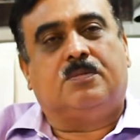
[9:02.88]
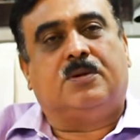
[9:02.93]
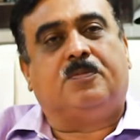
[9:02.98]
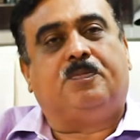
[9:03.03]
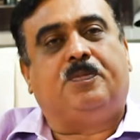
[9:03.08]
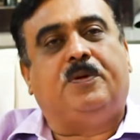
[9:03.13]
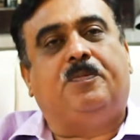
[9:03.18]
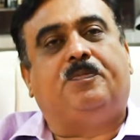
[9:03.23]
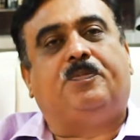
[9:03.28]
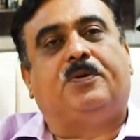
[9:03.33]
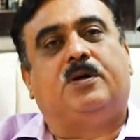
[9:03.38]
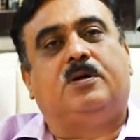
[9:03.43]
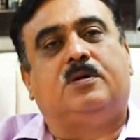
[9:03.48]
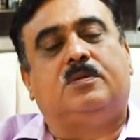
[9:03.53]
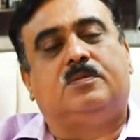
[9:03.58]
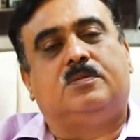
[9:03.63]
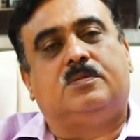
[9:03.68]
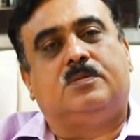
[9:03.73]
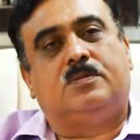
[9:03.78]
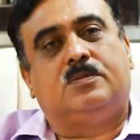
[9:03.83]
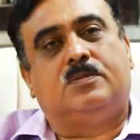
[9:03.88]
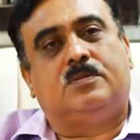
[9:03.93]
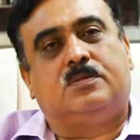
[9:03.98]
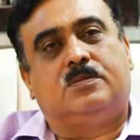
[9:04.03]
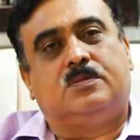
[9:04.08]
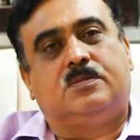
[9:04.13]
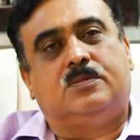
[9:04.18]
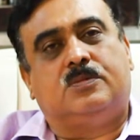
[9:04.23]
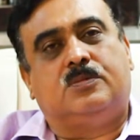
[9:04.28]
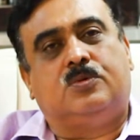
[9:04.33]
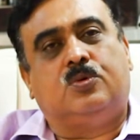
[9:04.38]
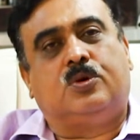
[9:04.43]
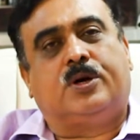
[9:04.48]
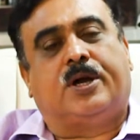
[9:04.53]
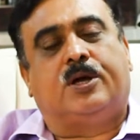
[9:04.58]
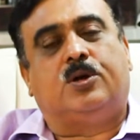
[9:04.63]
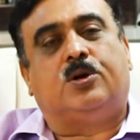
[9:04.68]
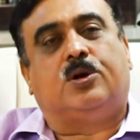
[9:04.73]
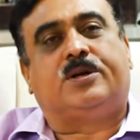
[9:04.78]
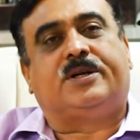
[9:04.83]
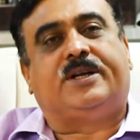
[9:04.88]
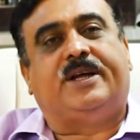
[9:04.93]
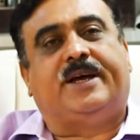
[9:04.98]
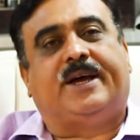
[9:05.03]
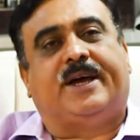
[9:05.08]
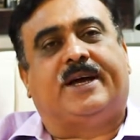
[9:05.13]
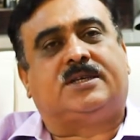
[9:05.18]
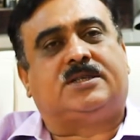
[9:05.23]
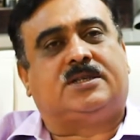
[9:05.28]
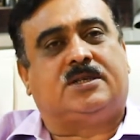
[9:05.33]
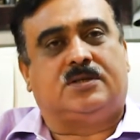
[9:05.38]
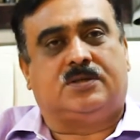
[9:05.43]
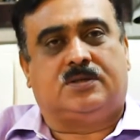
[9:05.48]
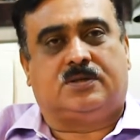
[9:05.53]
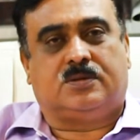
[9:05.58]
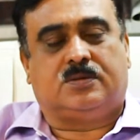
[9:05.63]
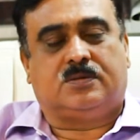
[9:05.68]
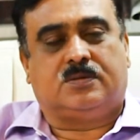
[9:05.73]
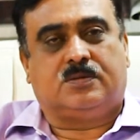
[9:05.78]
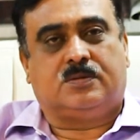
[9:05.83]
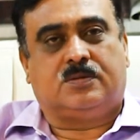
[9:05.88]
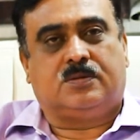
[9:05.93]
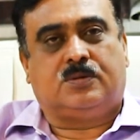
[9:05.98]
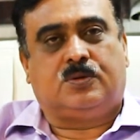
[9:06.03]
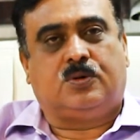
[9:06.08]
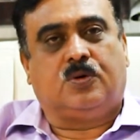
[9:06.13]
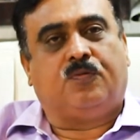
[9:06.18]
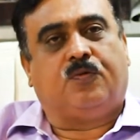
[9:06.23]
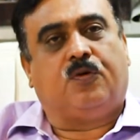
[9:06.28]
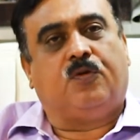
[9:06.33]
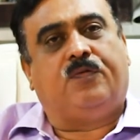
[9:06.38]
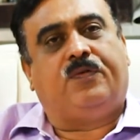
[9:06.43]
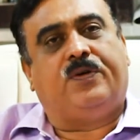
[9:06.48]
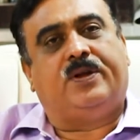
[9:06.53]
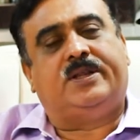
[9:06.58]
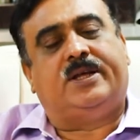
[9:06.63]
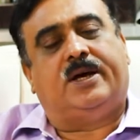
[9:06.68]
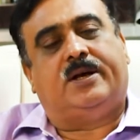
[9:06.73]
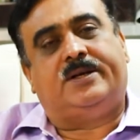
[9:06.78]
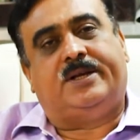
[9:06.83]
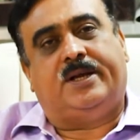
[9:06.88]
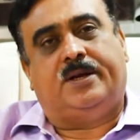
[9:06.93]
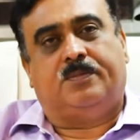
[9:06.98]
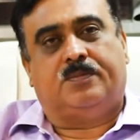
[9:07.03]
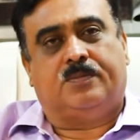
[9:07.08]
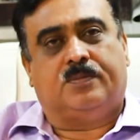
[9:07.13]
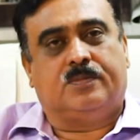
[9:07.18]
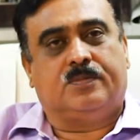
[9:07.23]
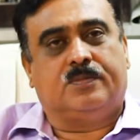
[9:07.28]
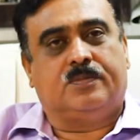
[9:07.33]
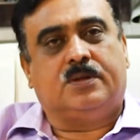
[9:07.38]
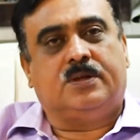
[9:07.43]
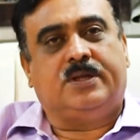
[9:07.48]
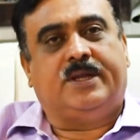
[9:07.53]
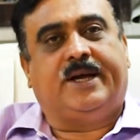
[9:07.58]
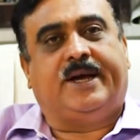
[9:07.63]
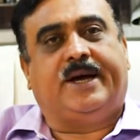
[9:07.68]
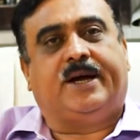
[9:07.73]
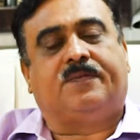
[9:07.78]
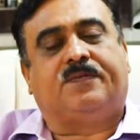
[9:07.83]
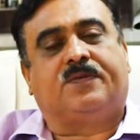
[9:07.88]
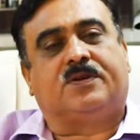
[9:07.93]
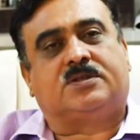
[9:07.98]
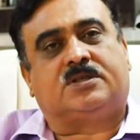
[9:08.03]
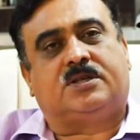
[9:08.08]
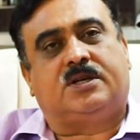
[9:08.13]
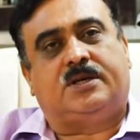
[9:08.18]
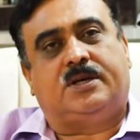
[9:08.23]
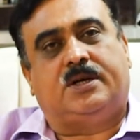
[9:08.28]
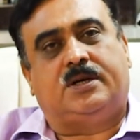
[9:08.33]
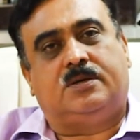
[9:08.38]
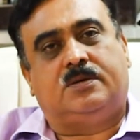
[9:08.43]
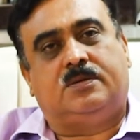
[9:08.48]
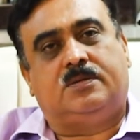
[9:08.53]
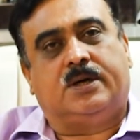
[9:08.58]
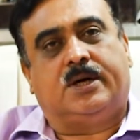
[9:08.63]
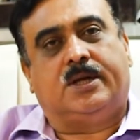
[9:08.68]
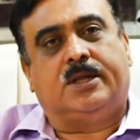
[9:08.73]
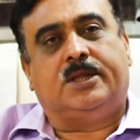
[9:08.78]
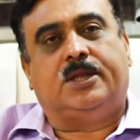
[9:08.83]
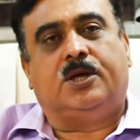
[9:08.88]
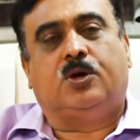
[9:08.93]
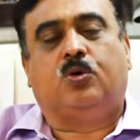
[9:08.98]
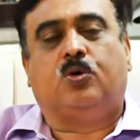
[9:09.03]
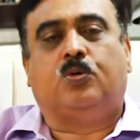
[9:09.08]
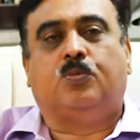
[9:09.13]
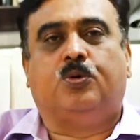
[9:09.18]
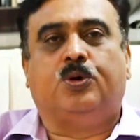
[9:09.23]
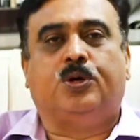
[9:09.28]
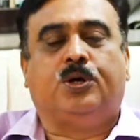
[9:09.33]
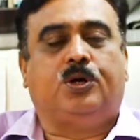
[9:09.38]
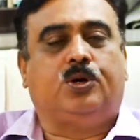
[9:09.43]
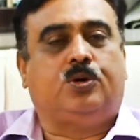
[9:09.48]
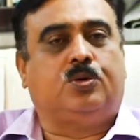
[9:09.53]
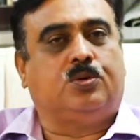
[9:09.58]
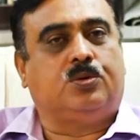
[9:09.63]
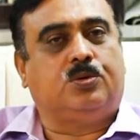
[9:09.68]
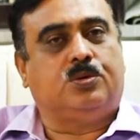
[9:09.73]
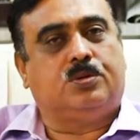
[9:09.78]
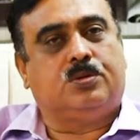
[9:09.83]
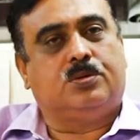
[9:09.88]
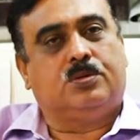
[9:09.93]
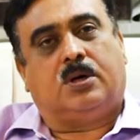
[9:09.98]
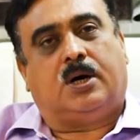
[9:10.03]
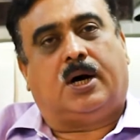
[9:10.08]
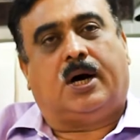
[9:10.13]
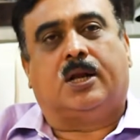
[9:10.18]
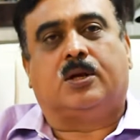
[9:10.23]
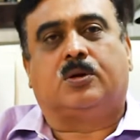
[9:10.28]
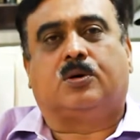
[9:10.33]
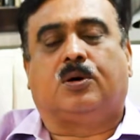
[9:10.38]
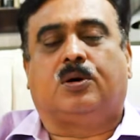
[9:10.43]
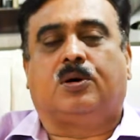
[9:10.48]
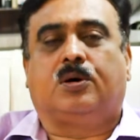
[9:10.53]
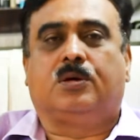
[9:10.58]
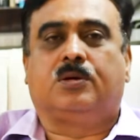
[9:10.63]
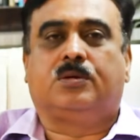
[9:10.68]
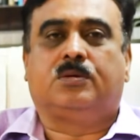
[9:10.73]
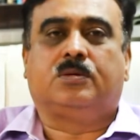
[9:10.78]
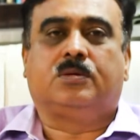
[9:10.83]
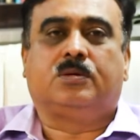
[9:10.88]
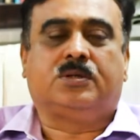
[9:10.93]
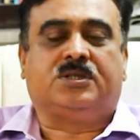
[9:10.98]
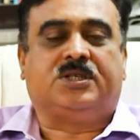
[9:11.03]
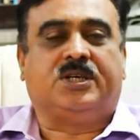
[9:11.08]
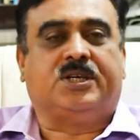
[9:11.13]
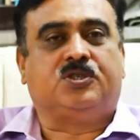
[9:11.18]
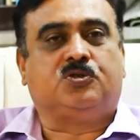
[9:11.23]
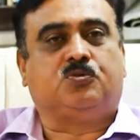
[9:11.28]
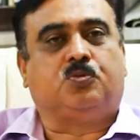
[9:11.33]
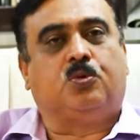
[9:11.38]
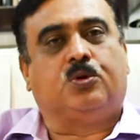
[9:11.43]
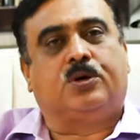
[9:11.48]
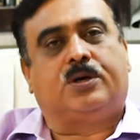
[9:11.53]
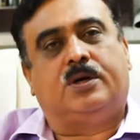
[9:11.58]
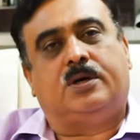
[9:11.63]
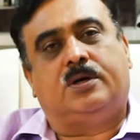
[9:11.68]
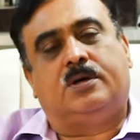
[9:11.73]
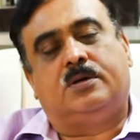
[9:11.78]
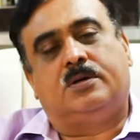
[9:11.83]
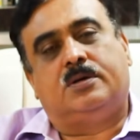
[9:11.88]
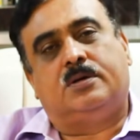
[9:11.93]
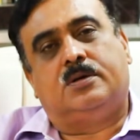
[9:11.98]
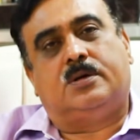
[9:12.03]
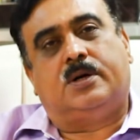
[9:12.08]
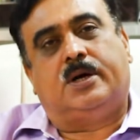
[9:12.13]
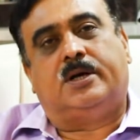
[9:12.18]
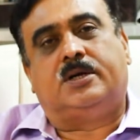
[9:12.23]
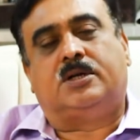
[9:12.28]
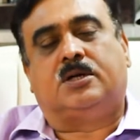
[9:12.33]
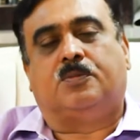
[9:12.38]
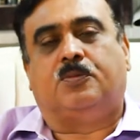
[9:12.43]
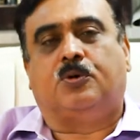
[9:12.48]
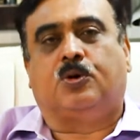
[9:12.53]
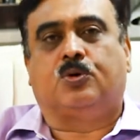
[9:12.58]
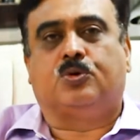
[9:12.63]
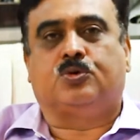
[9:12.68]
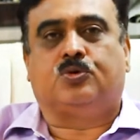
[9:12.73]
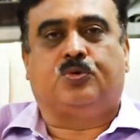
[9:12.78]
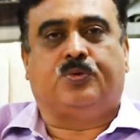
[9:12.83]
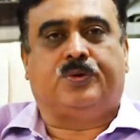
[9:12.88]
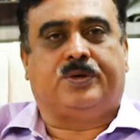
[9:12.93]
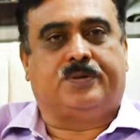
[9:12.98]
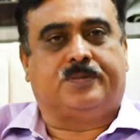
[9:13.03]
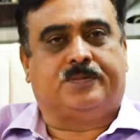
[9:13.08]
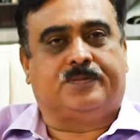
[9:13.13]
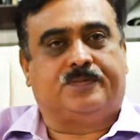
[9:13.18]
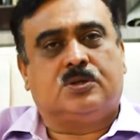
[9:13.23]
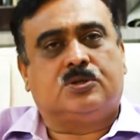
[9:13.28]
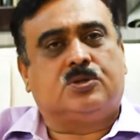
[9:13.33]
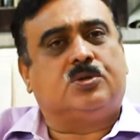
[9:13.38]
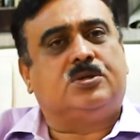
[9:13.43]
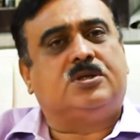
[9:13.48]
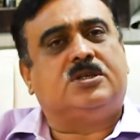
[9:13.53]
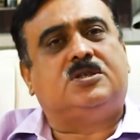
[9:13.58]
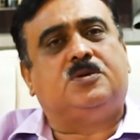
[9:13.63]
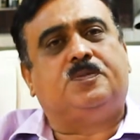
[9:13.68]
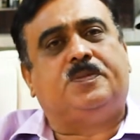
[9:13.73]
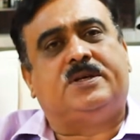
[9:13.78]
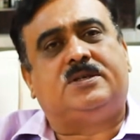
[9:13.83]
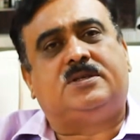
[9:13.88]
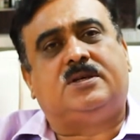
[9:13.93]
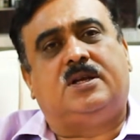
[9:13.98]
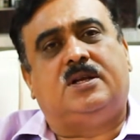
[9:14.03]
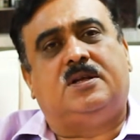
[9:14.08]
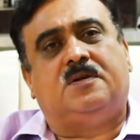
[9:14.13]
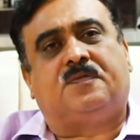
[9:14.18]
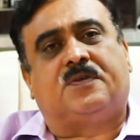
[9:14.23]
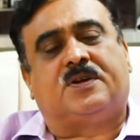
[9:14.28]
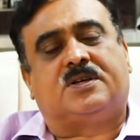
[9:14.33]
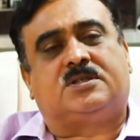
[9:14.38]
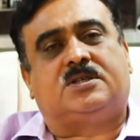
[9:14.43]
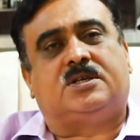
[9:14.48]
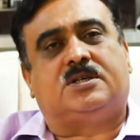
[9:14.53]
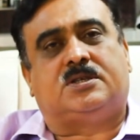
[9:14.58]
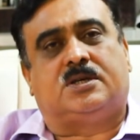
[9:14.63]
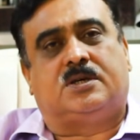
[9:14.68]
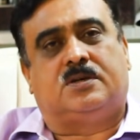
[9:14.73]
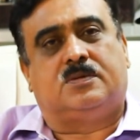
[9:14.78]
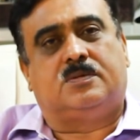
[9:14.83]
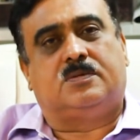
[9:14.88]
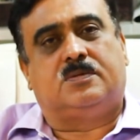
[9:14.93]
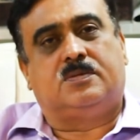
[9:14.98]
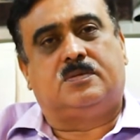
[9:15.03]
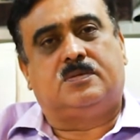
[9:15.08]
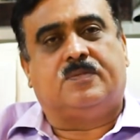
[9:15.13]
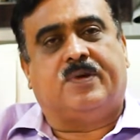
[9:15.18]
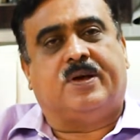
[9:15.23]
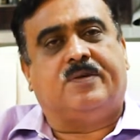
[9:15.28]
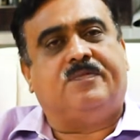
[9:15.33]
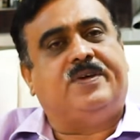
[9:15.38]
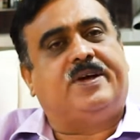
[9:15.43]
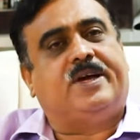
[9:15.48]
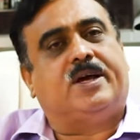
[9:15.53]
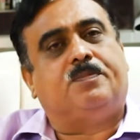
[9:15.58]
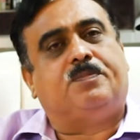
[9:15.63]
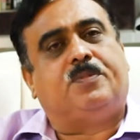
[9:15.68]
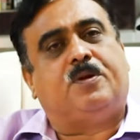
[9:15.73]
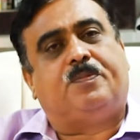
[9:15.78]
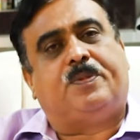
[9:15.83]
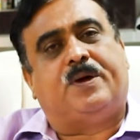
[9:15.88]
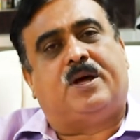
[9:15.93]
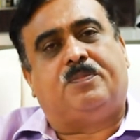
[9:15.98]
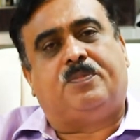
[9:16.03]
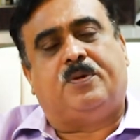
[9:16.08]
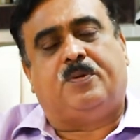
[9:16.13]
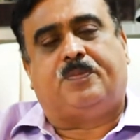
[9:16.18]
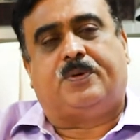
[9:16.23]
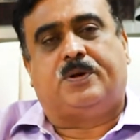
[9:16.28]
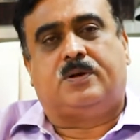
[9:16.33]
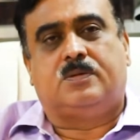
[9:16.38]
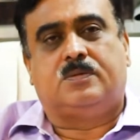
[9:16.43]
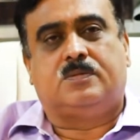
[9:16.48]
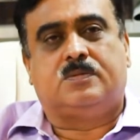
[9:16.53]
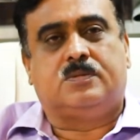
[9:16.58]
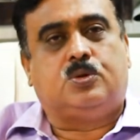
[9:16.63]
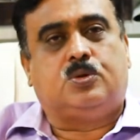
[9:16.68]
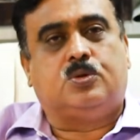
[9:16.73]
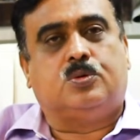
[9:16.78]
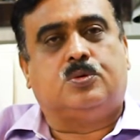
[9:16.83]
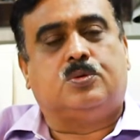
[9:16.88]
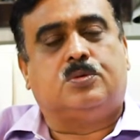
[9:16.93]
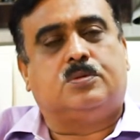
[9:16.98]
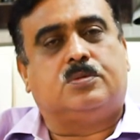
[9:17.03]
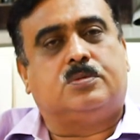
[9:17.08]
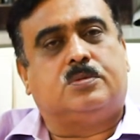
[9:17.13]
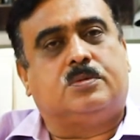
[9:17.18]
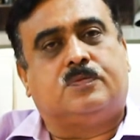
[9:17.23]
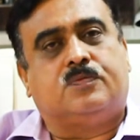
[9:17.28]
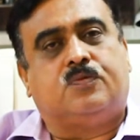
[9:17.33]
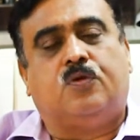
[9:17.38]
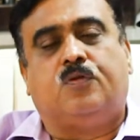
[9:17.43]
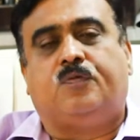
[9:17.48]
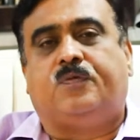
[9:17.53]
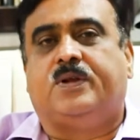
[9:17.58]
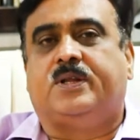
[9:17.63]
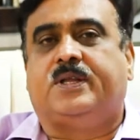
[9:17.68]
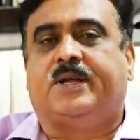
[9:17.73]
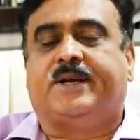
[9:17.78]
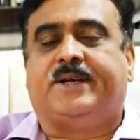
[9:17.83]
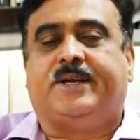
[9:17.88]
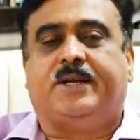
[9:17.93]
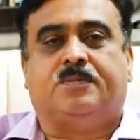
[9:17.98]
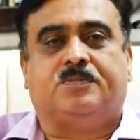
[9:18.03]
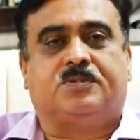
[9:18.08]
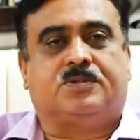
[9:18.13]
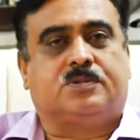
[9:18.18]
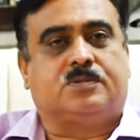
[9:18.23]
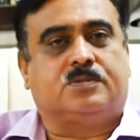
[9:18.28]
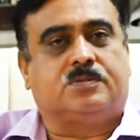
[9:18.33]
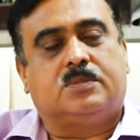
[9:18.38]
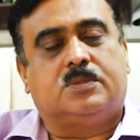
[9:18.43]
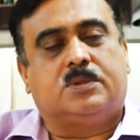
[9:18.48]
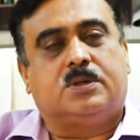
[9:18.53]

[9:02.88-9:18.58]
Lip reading: but people who cannot take actions to fulfill their dream, they get frustrated and they go more into alcohol, chain smoking and tobacco chewing. So this is basically frustration when we can prepare people to fulfill their dreams.